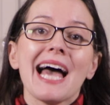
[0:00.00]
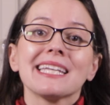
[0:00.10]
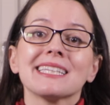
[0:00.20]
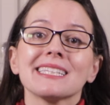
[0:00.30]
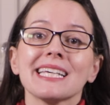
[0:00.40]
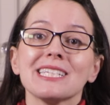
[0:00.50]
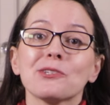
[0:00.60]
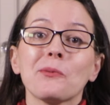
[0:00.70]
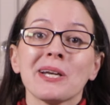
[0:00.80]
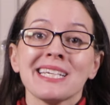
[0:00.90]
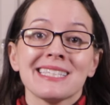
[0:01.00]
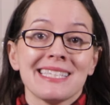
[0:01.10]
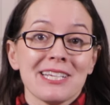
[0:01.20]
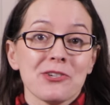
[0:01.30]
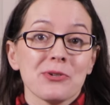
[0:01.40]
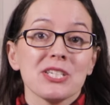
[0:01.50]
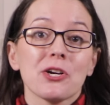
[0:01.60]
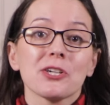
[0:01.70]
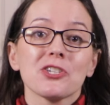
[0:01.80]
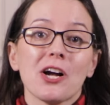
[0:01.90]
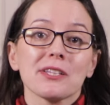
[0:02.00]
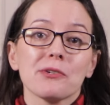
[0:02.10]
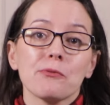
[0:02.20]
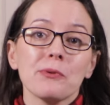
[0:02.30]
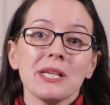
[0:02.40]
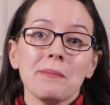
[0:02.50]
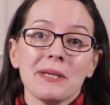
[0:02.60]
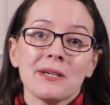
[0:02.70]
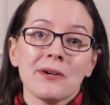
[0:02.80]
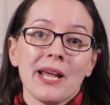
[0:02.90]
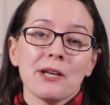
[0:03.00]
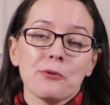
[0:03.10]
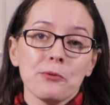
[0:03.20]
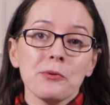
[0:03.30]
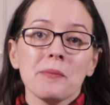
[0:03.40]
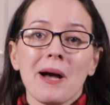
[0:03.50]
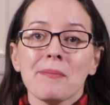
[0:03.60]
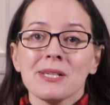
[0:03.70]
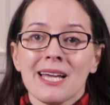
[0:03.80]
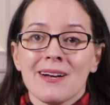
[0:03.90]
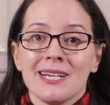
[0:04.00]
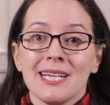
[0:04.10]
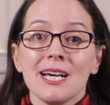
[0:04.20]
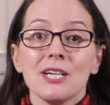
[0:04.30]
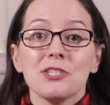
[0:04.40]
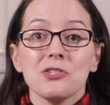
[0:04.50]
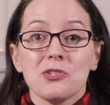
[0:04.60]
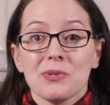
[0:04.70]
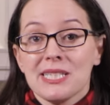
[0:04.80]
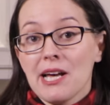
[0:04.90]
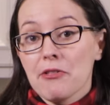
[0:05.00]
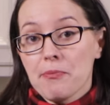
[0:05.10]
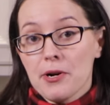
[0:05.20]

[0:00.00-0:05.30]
And in the late 20th century, dark chocolate reappeared and grew in popularity due to its health